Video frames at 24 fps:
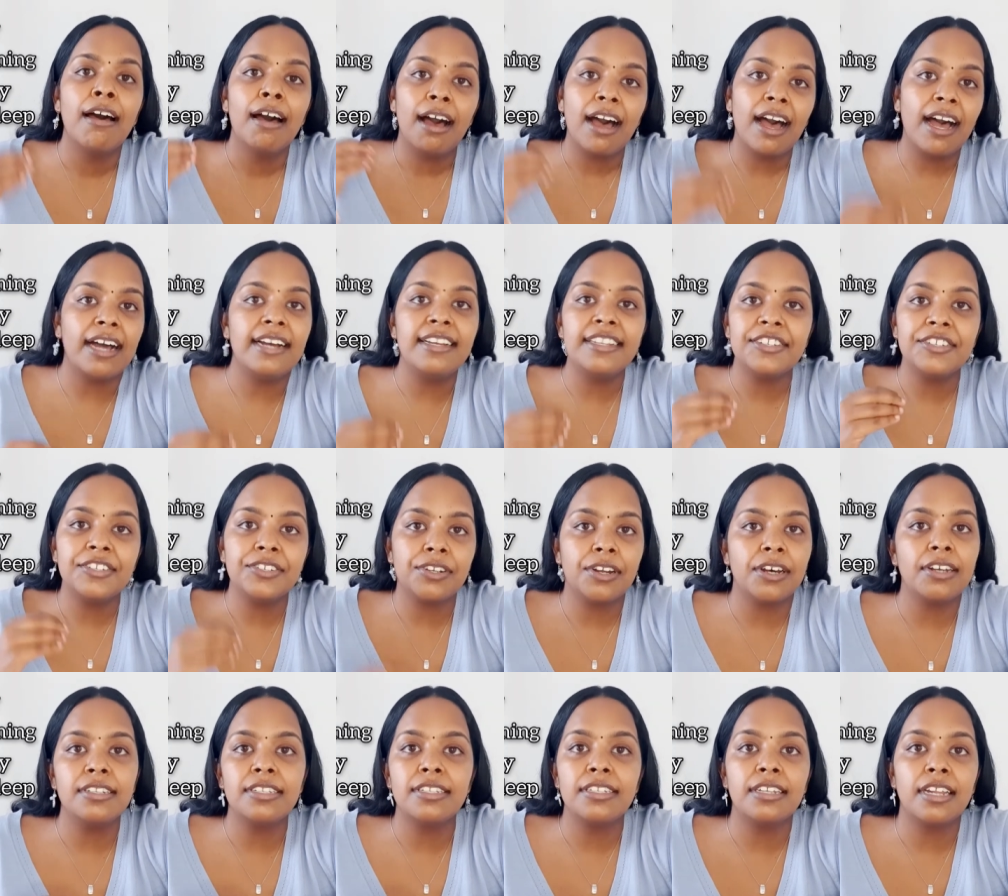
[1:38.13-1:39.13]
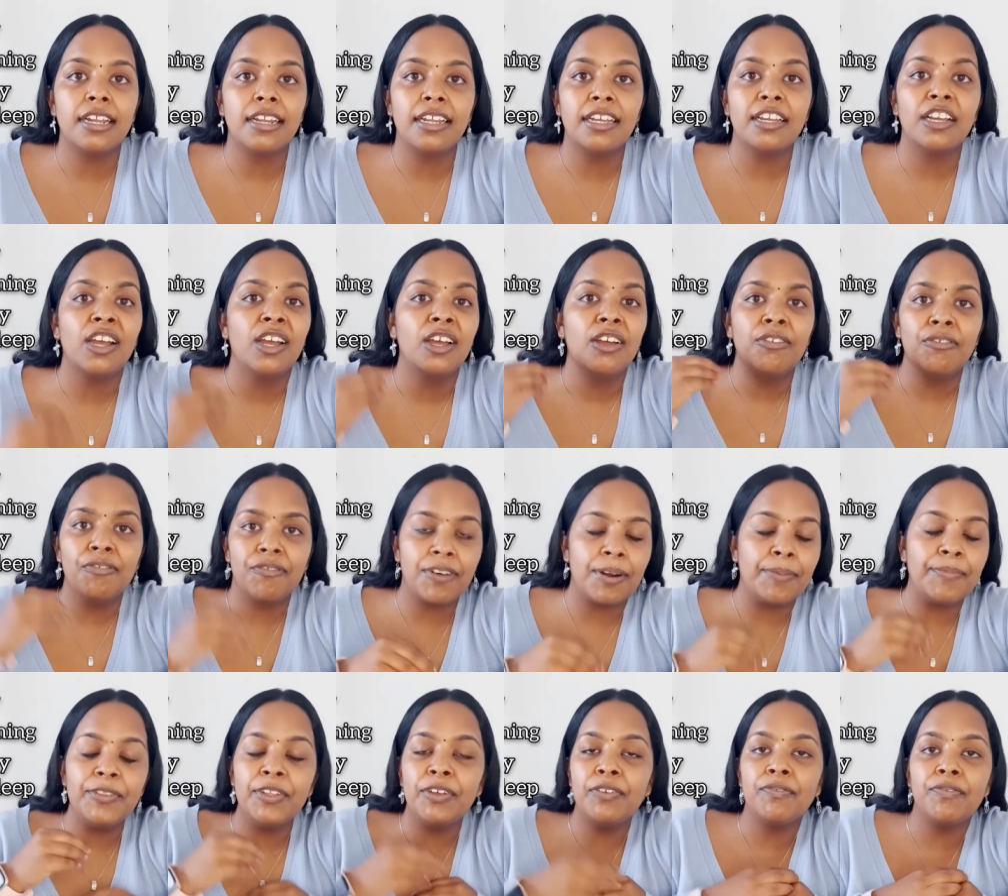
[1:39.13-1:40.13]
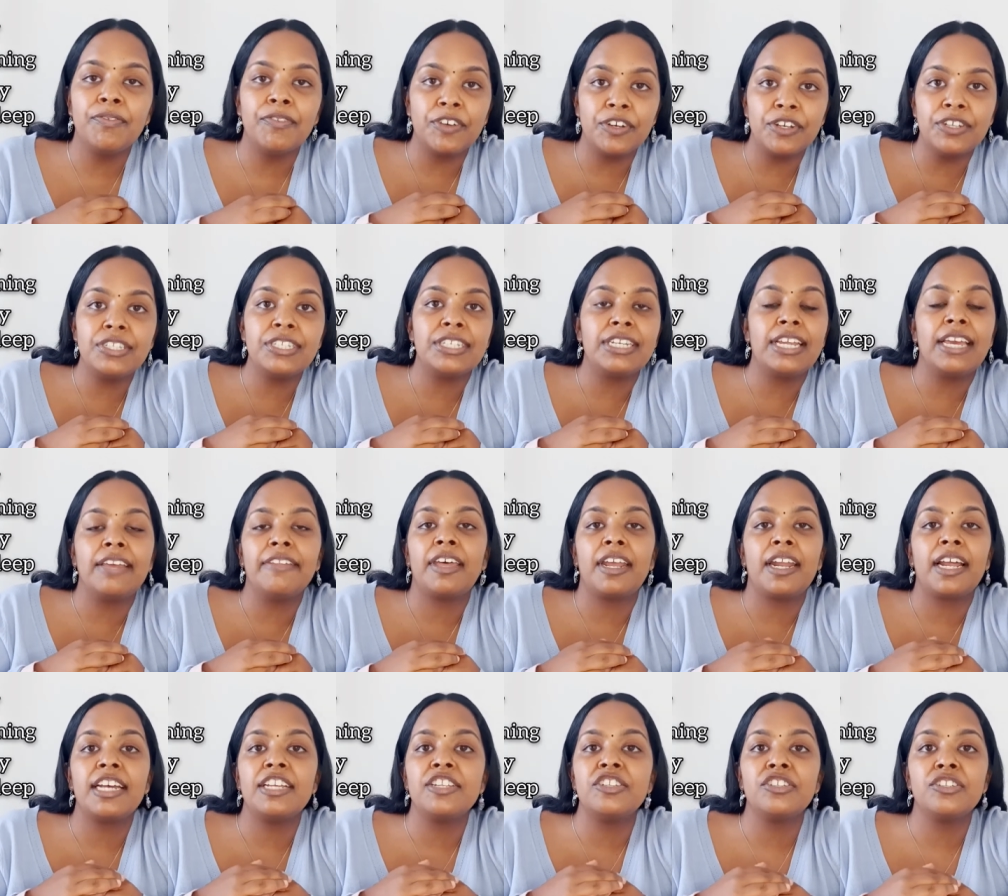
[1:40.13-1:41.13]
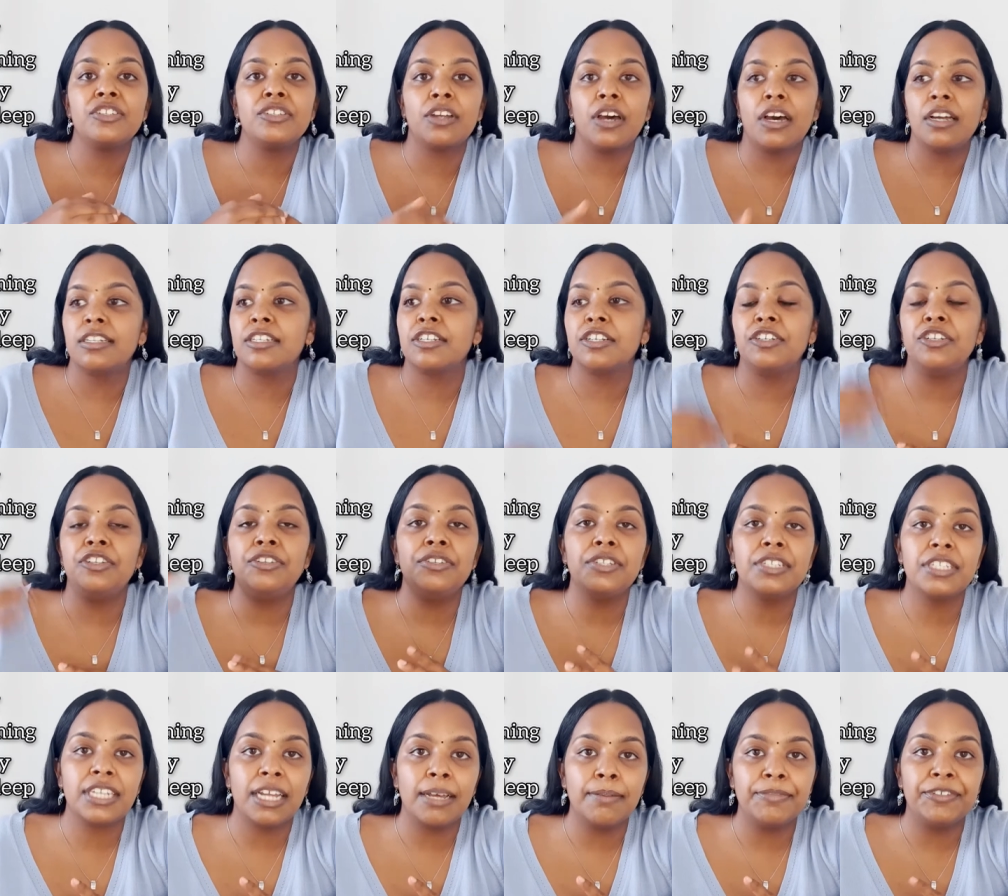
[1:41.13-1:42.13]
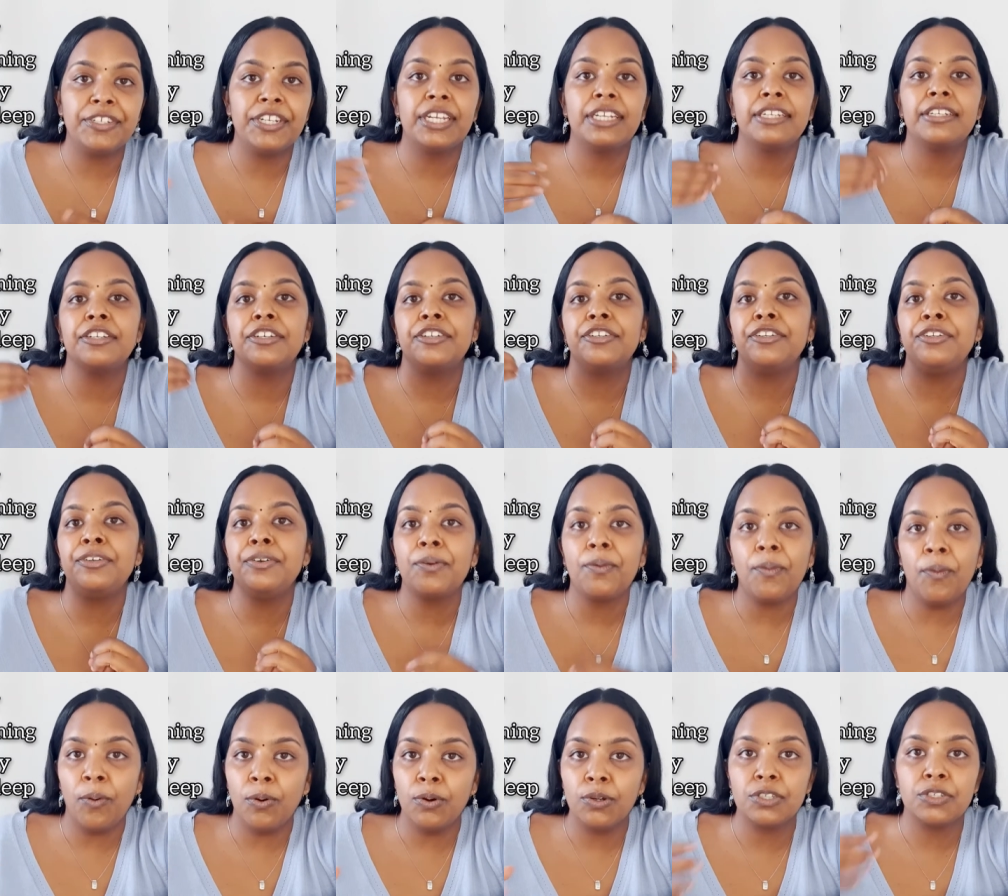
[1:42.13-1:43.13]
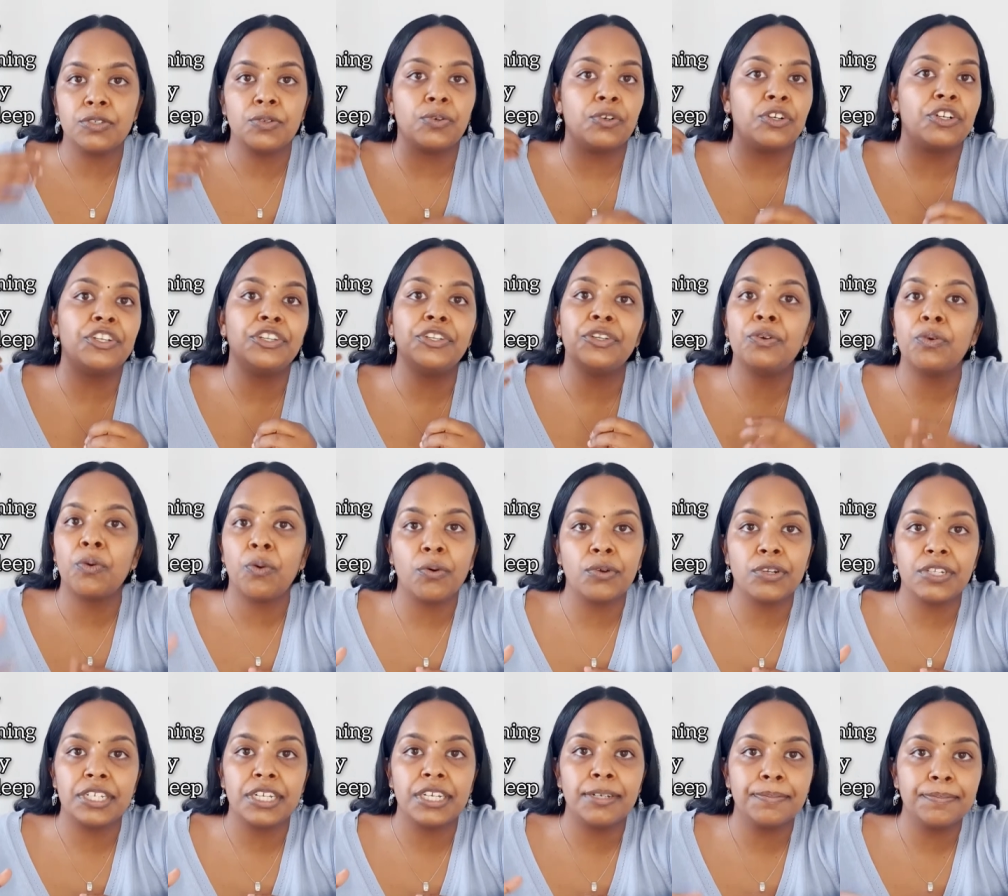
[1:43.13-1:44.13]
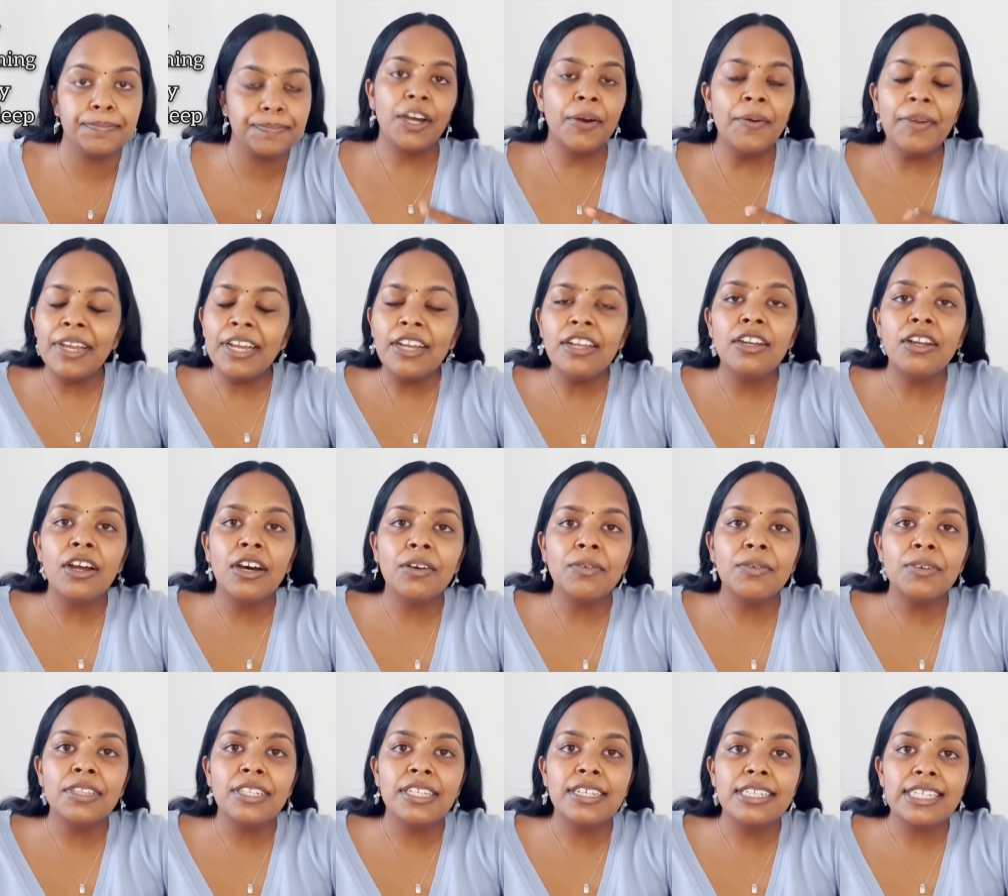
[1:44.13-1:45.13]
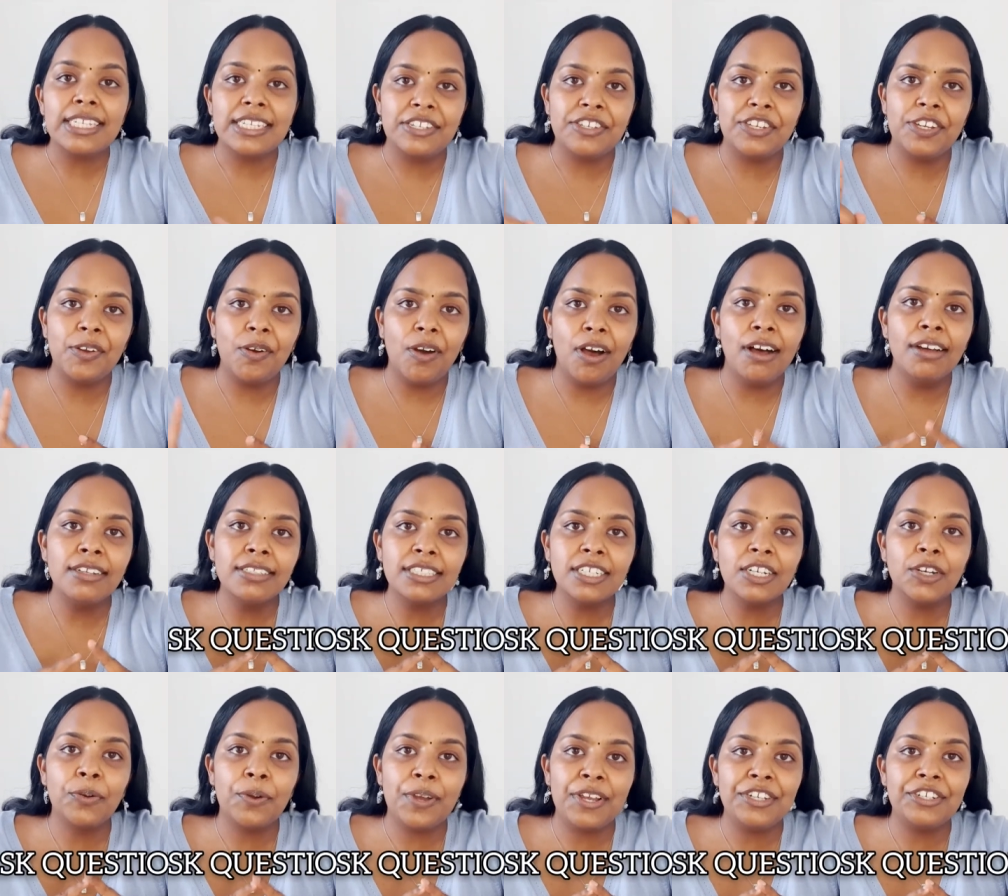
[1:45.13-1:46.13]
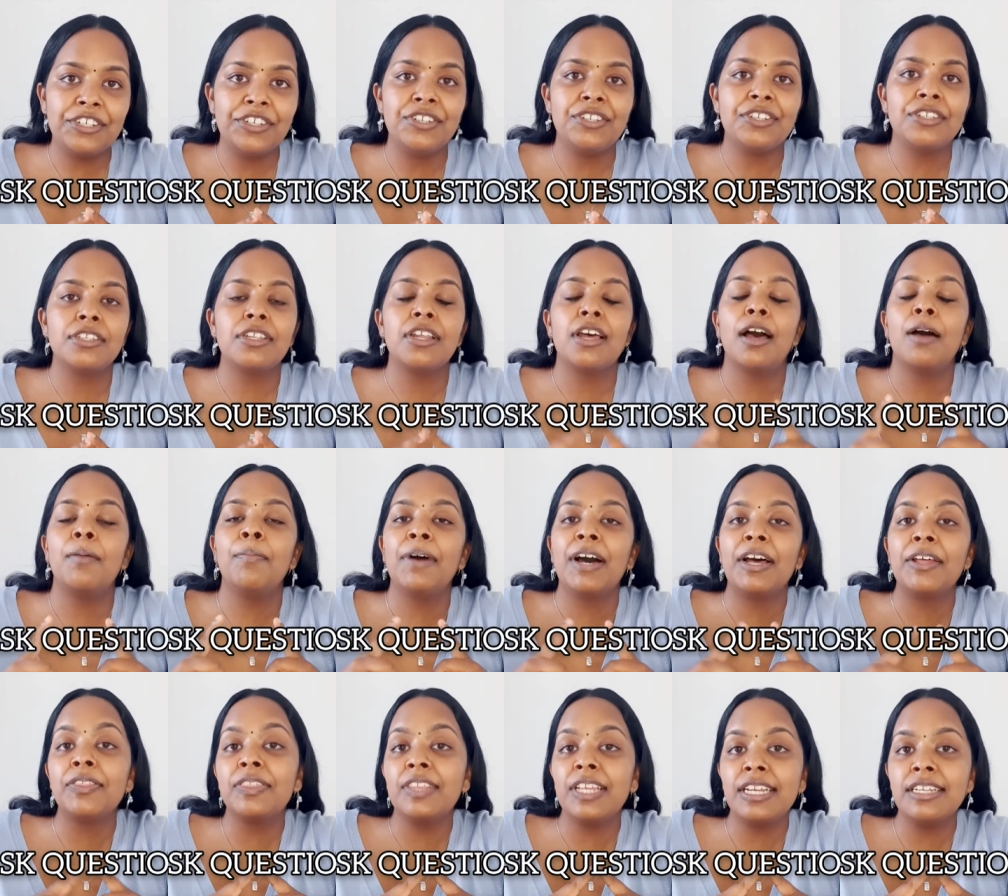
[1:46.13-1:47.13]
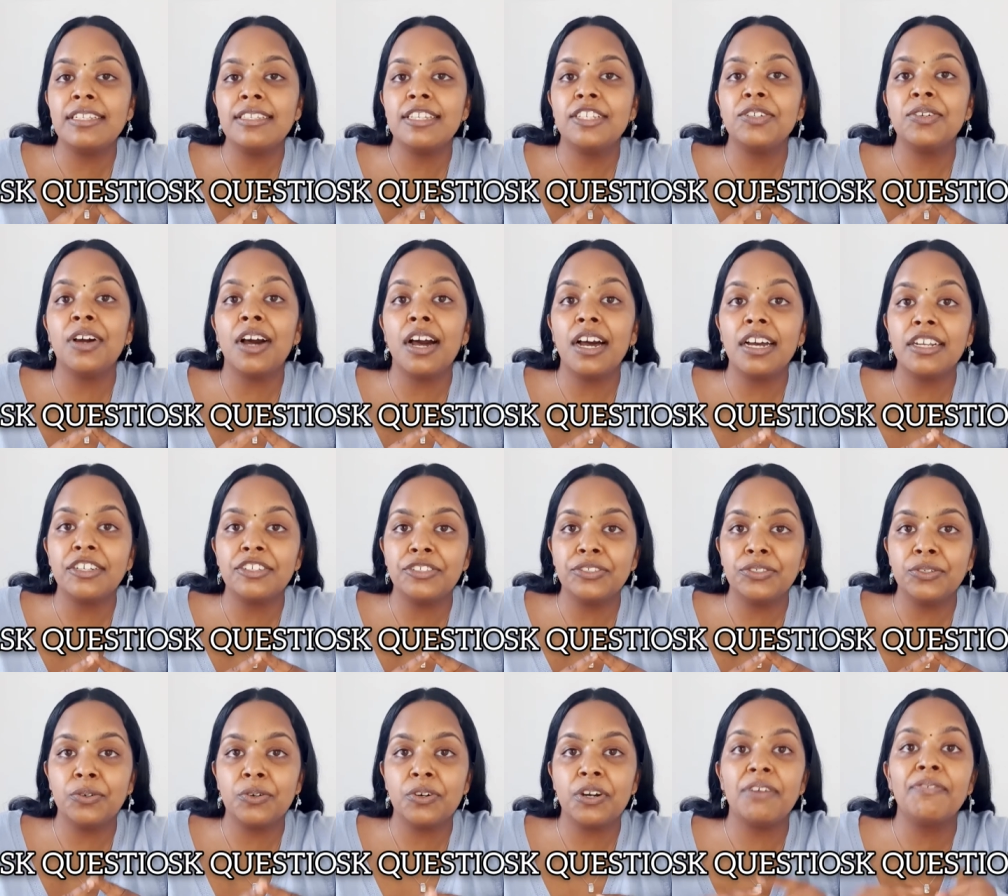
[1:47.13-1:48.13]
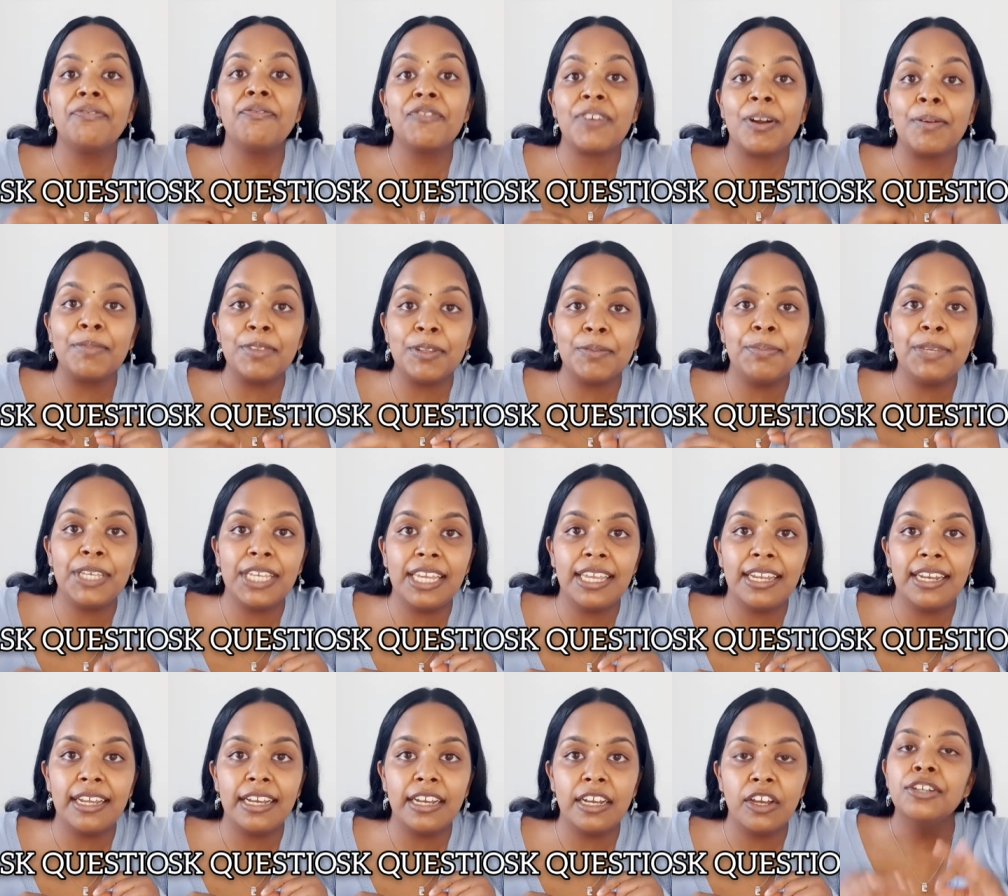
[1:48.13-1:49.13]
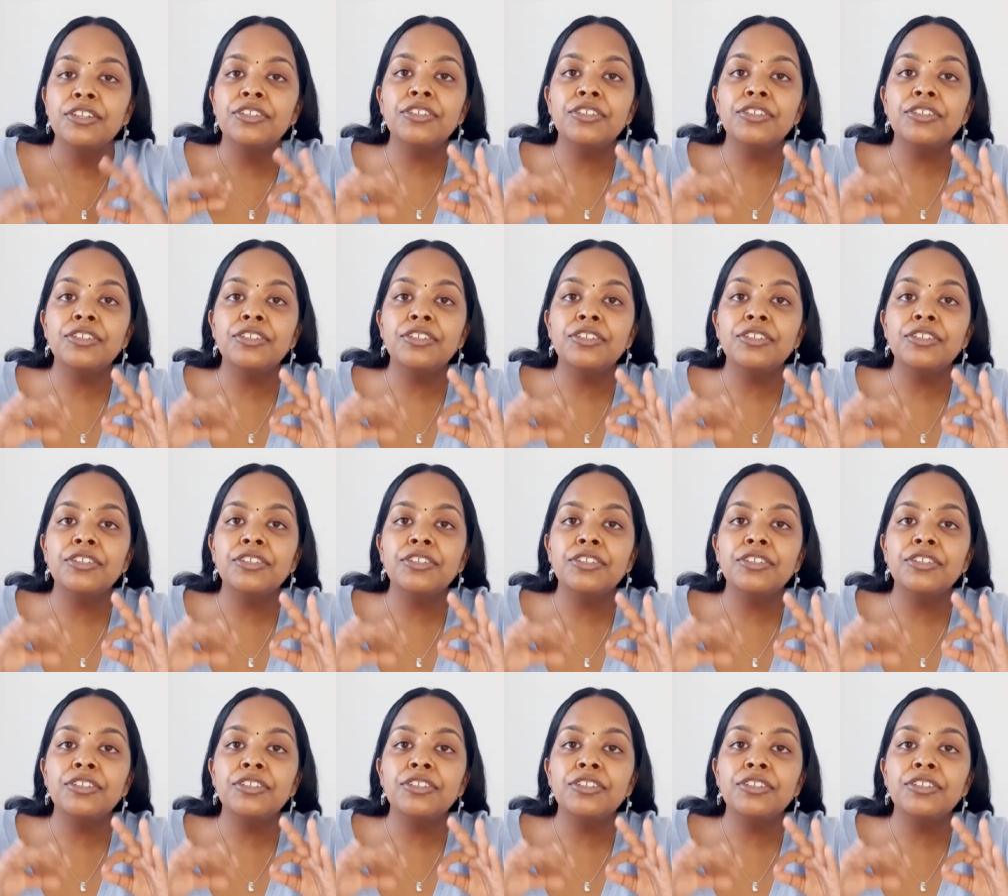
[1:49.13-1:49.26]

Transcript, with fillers: I start studying from the first day that I start a new subject, a new course, or a new quarter. Going along with this is to ask questions about things that you're unsure of from the beginning.